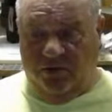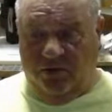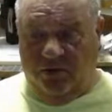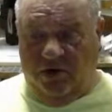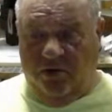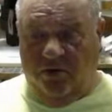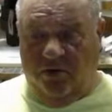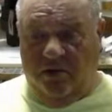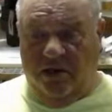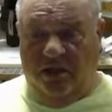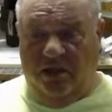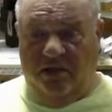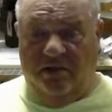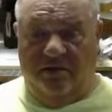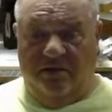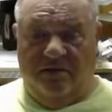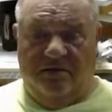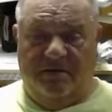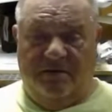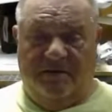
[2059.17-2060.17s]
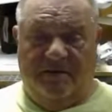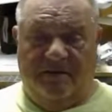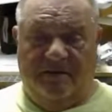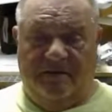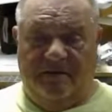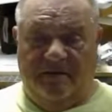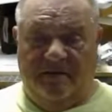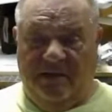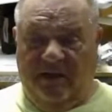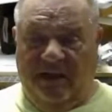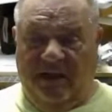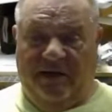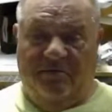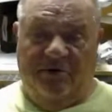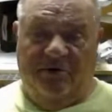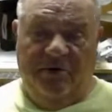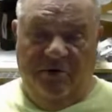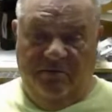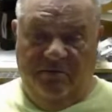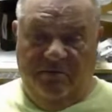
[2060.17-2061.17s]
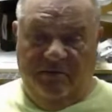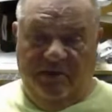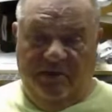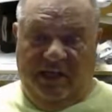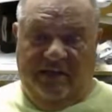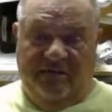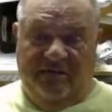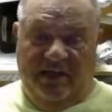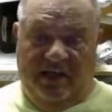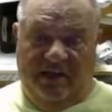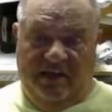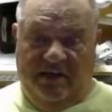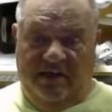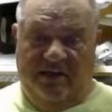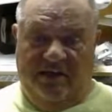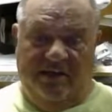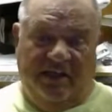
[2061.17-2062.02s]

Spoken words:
to work well. I've got a